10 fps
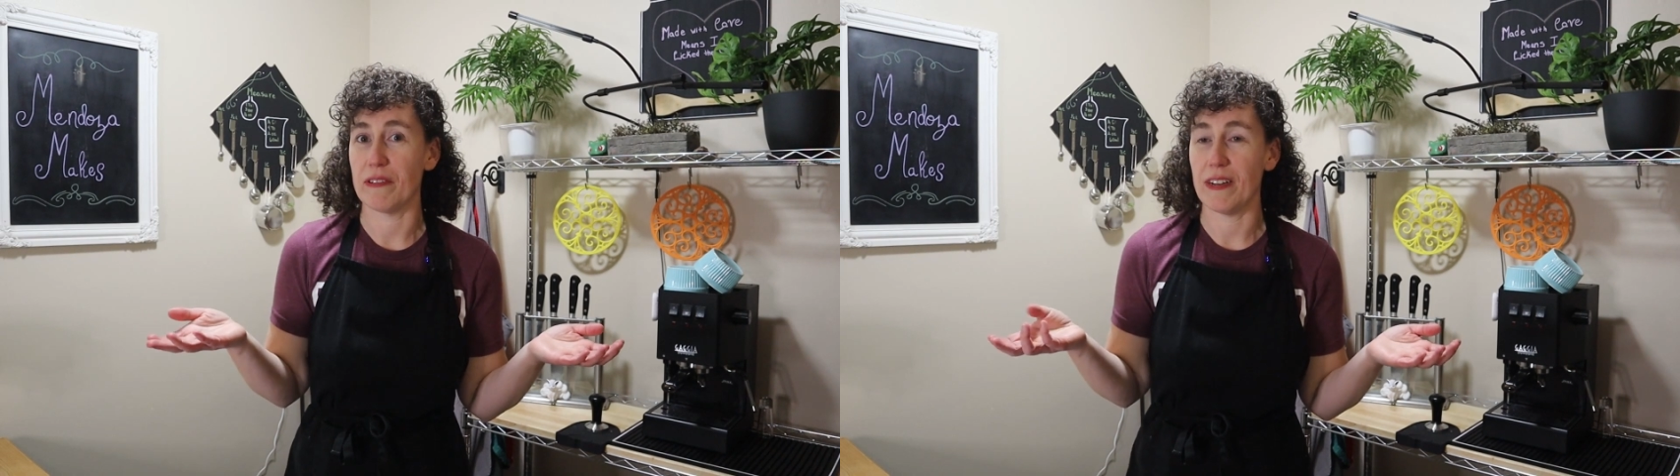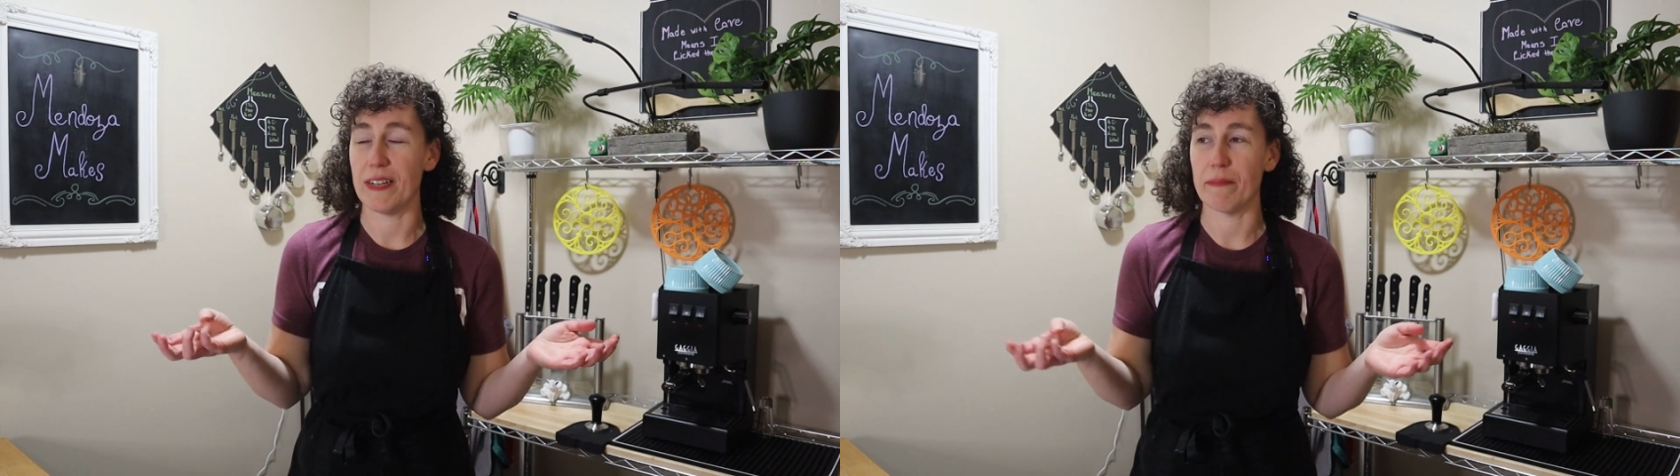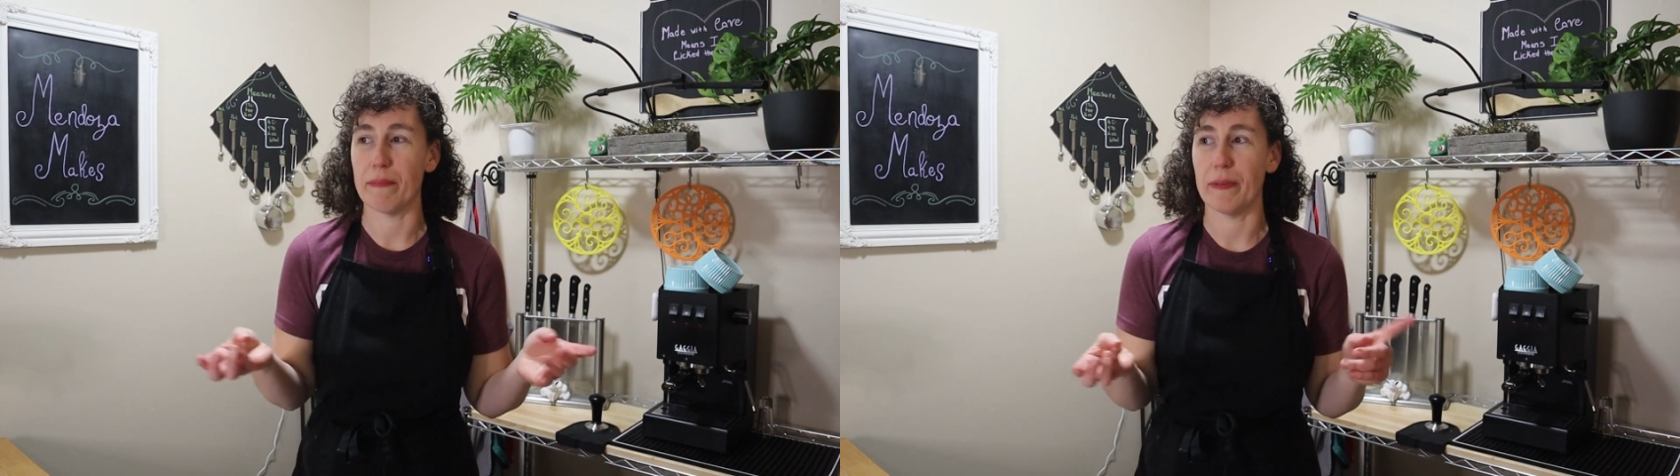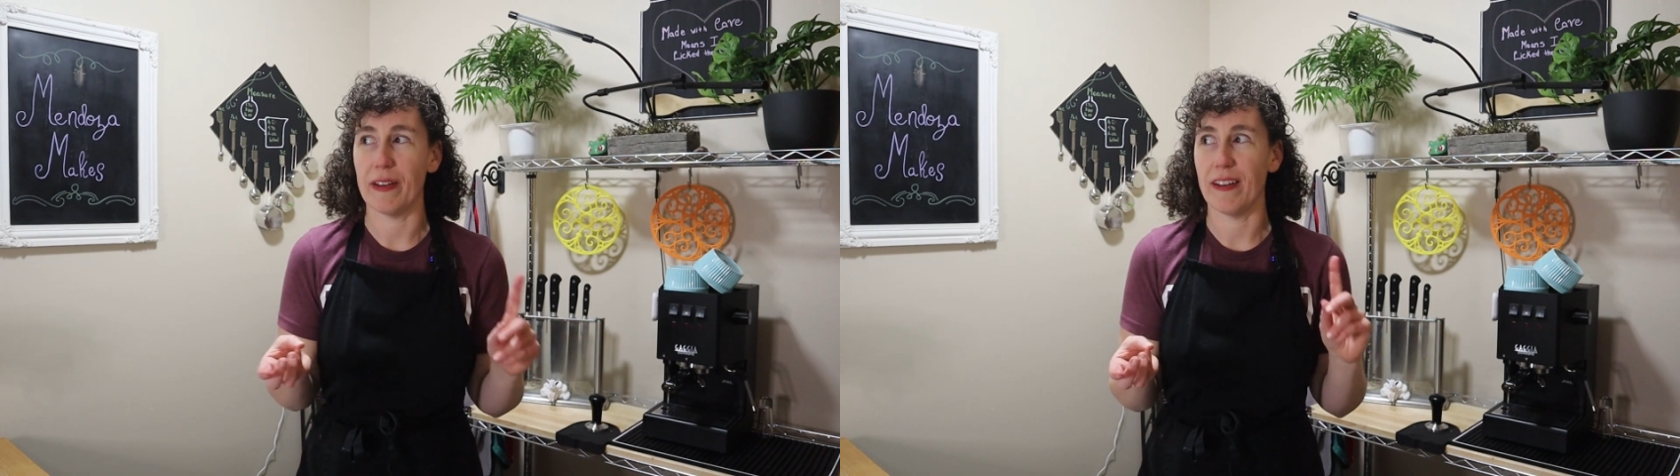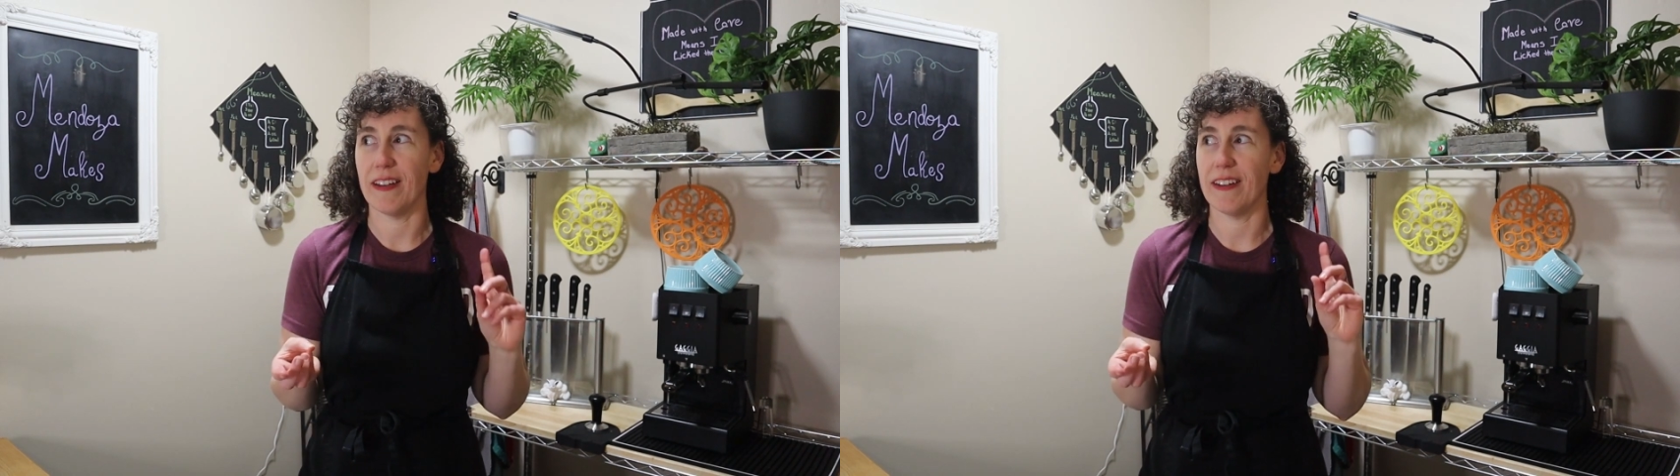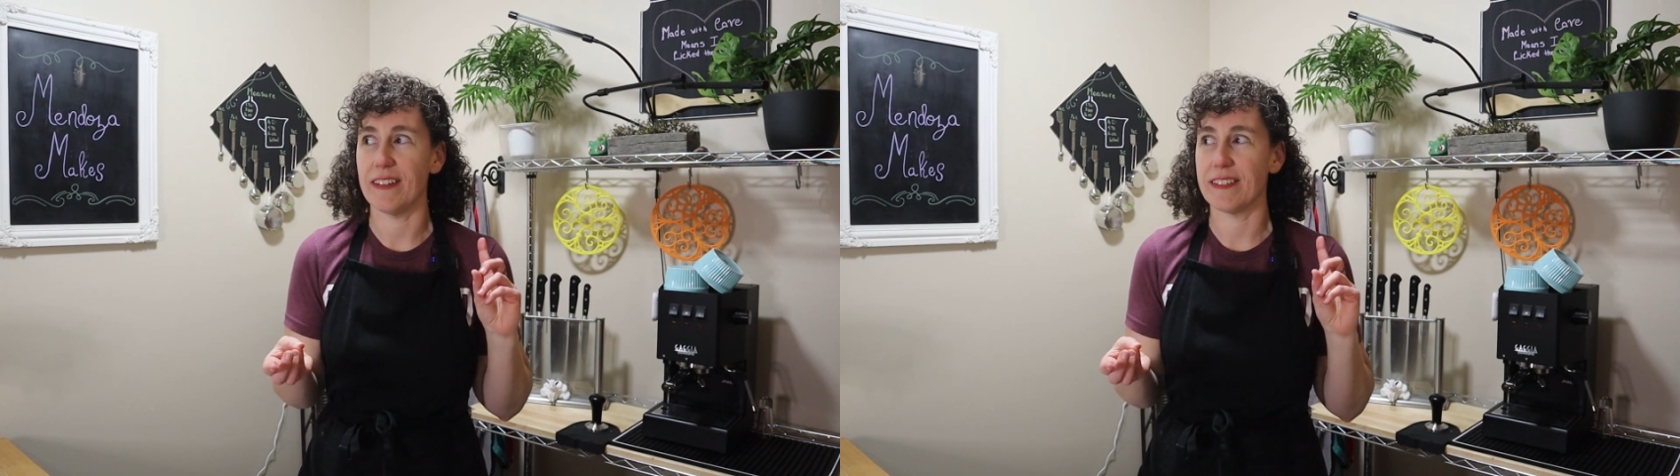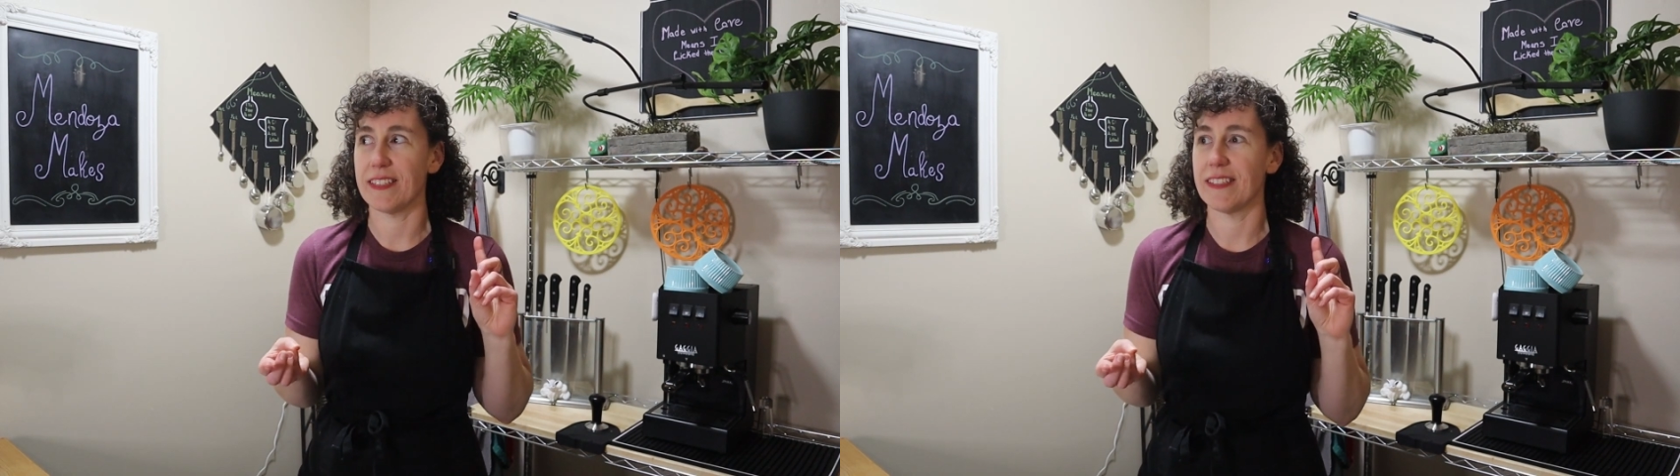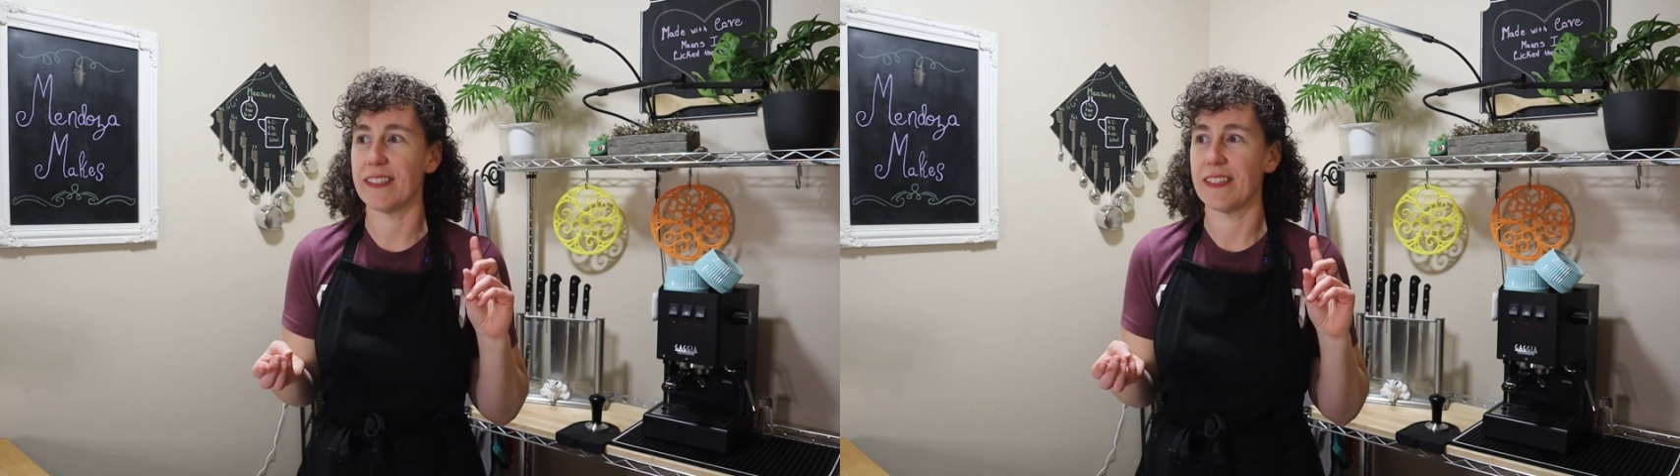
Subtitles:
great, but